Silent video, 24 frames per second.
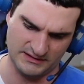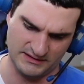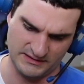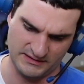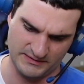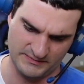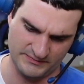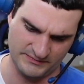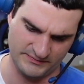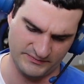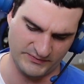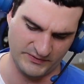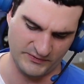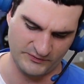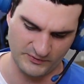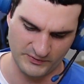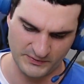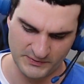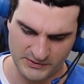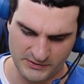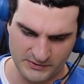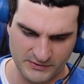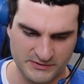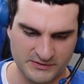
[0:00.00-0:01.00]
Um,
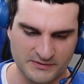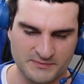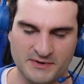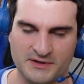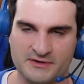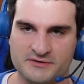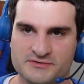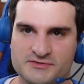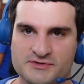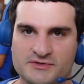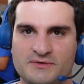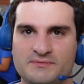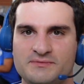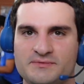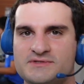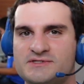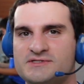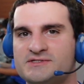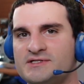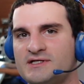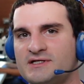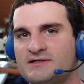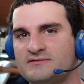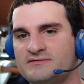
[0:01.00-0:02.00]
before we go under the microscope,
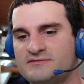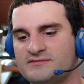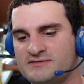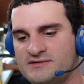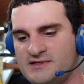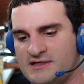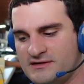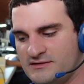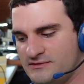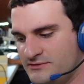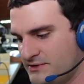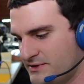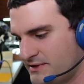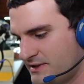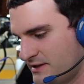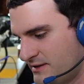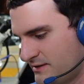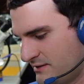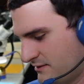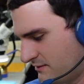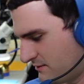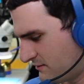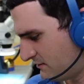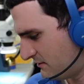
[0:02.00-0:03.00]
let's check, take a look at
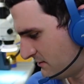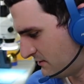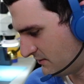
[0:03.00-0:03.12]
it.